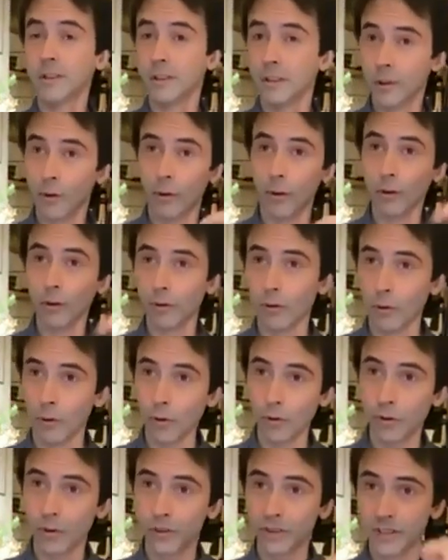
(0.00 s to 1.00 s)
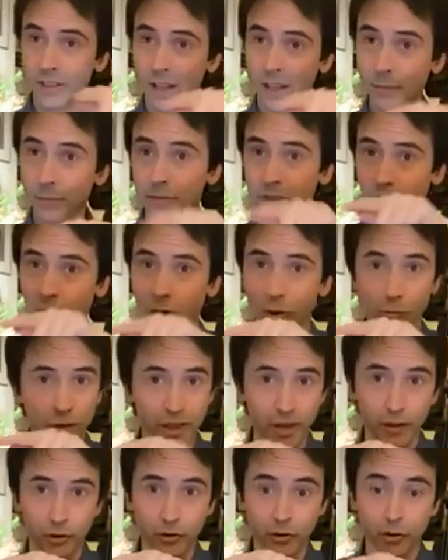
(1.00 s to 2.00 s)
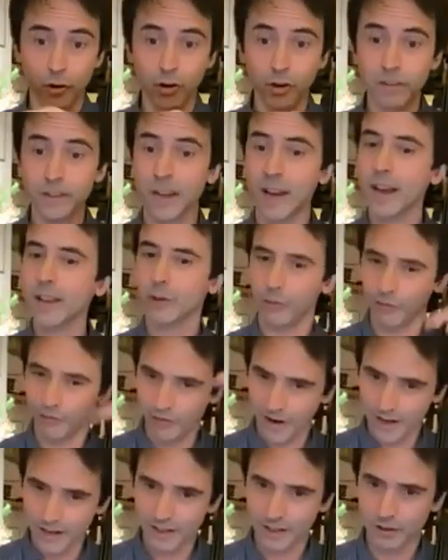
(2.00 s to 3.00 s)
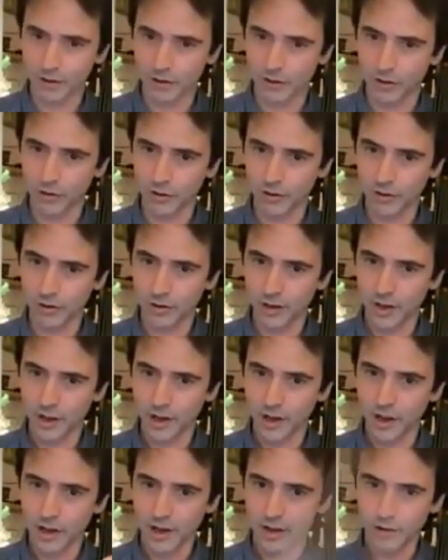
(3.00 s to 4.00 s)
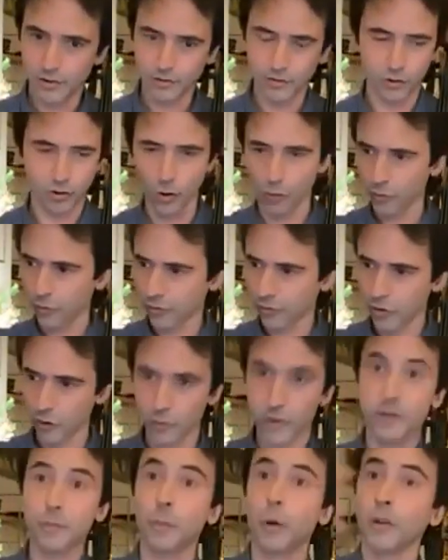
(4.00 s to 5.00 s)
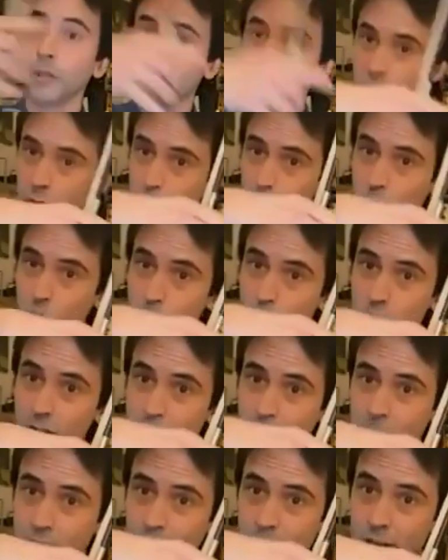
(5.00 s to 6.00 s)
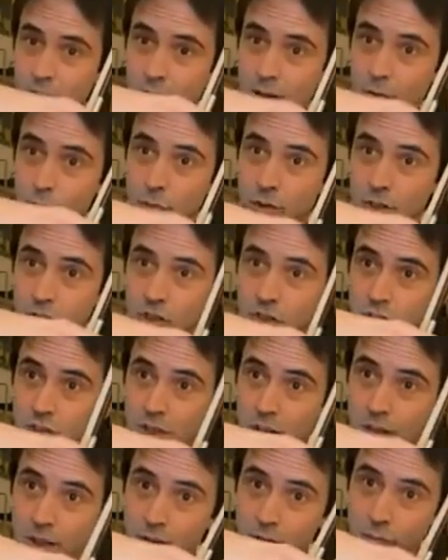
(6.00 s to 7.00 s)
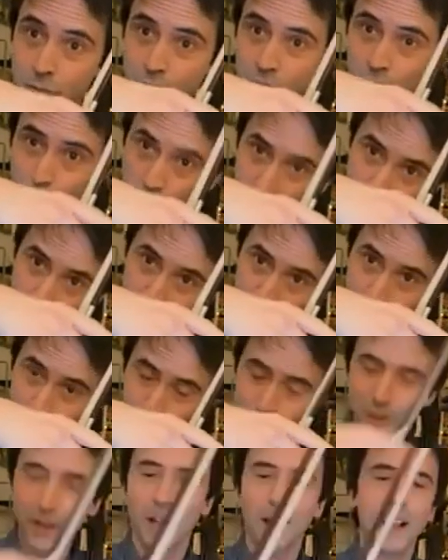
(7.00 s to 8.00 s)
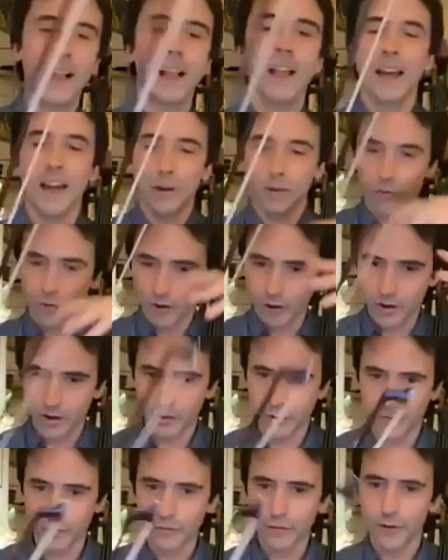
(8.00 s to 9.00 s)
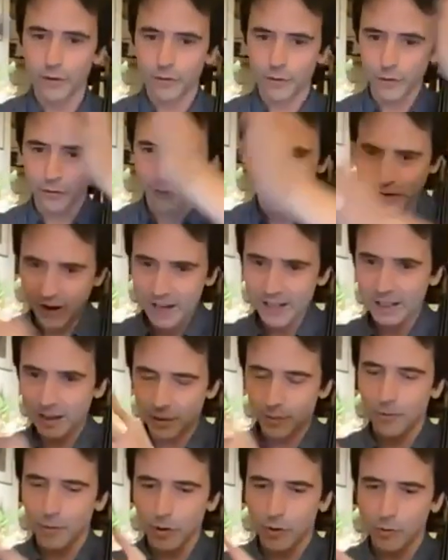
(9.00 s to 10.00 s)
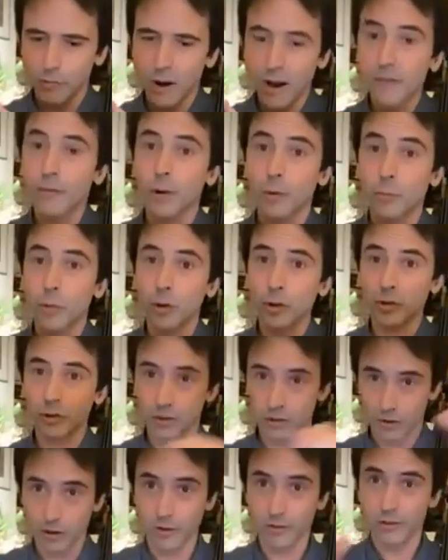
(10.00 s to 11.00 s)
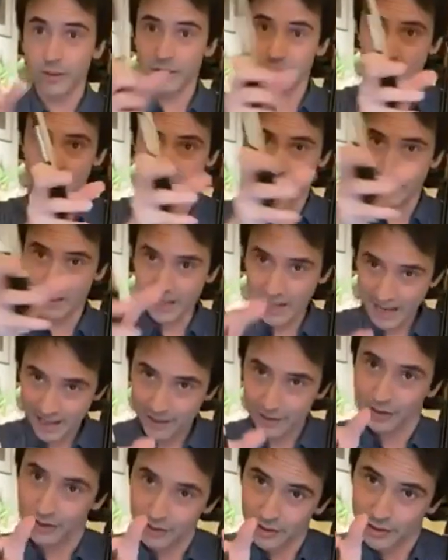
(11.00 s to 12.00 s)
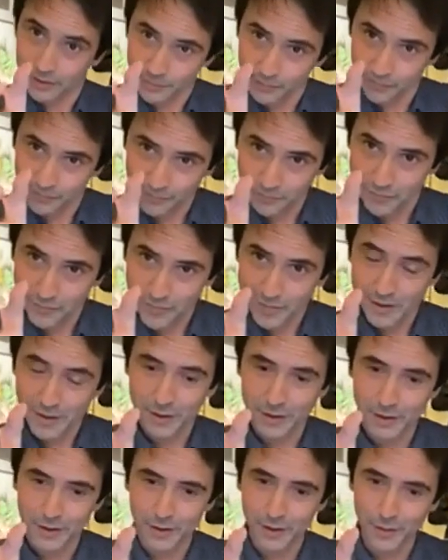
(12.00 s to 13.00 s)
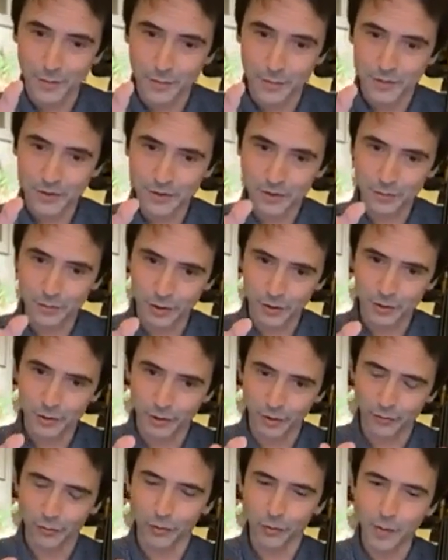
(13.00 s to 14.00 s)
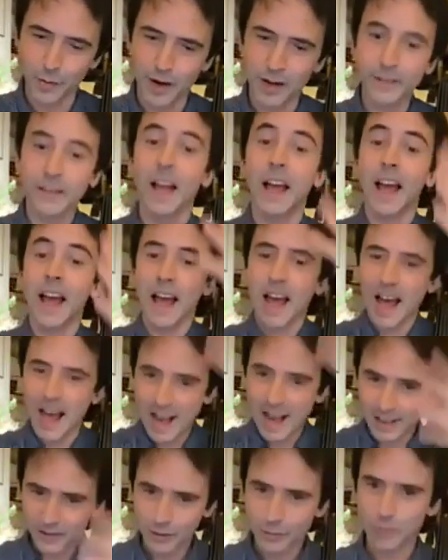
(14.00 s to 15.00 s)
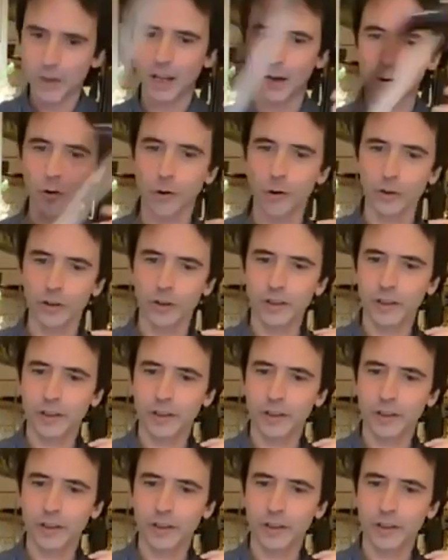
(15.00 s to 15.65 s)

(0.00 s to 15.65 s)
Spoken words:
all the steps are without chords, and the final chord, the corresponding to the one which was without chord, the final arrival point of this second structure of two bars has a big chord.